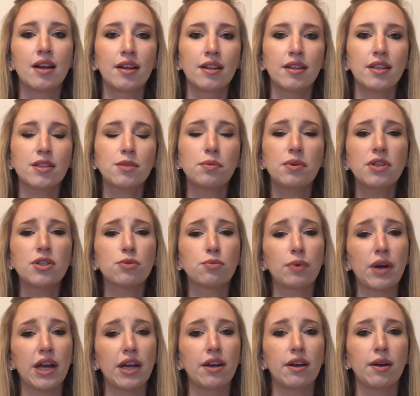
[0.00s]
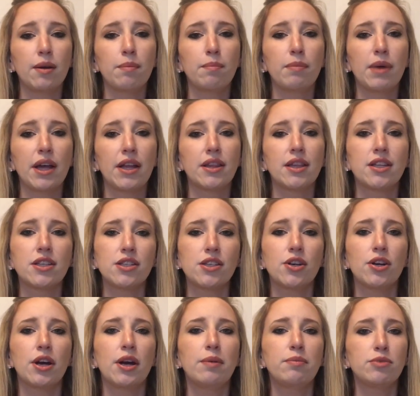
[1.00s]
This one's random, but this year
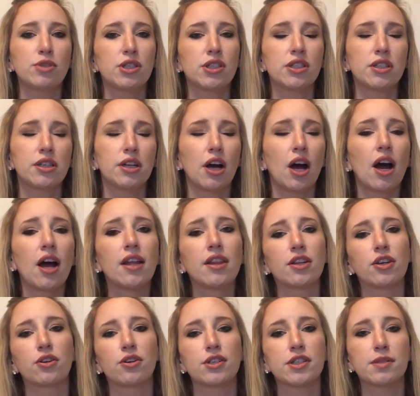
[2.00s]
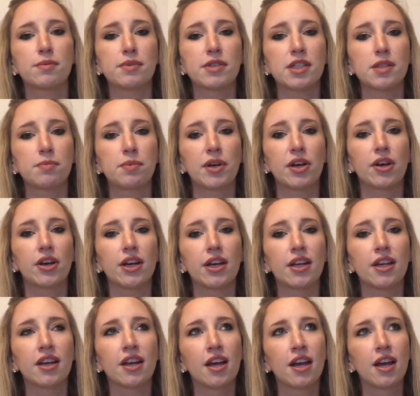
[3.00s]
I'm just not in the Christmas
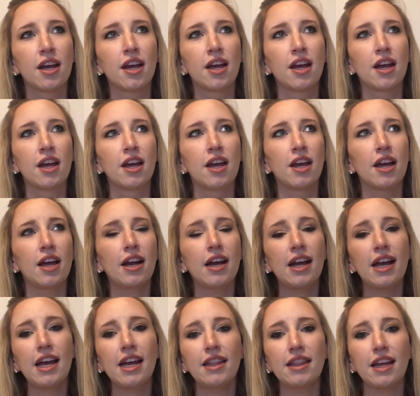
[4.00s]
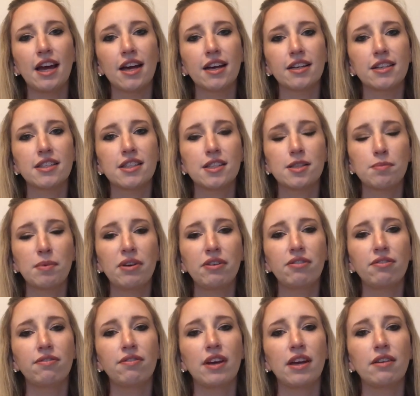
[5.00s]
spirit. And I hate that because it's my
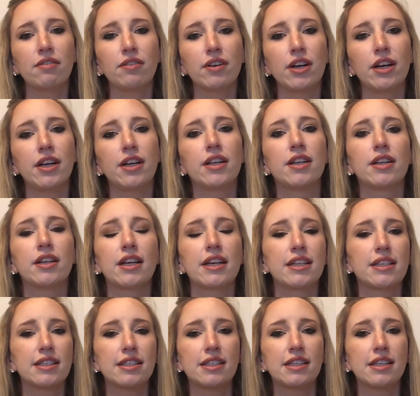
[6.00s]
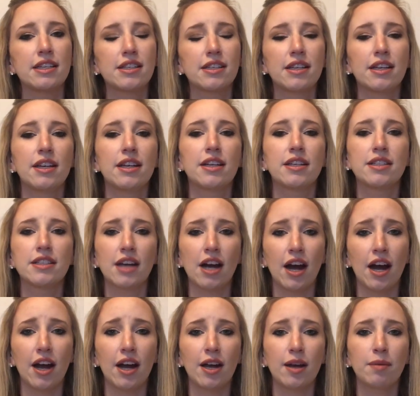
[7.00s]
favorite like season and
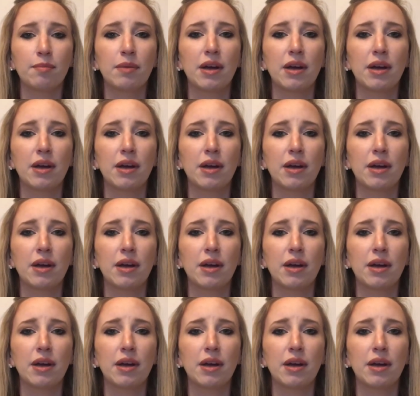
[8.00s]
time.